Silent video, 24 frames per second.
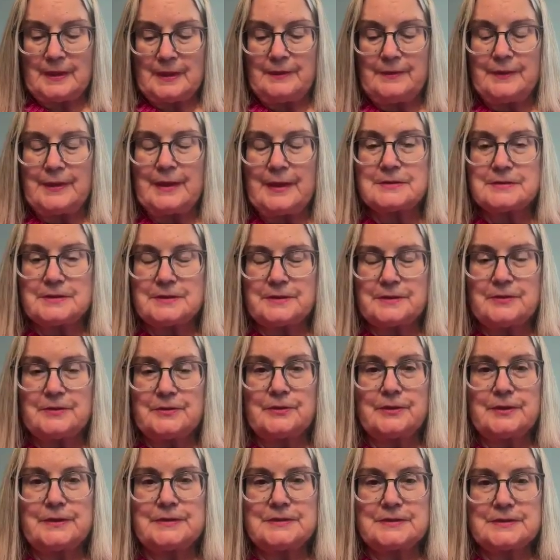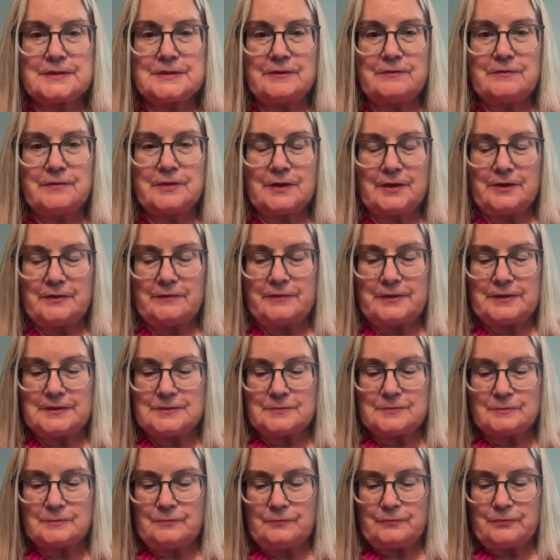And that's literally Stephen
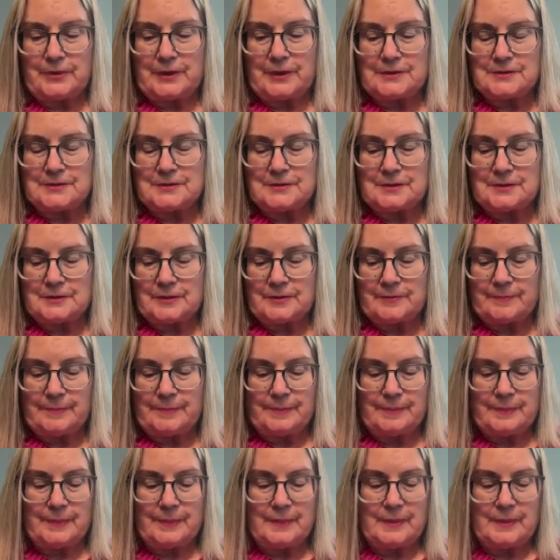Covey's phrase there.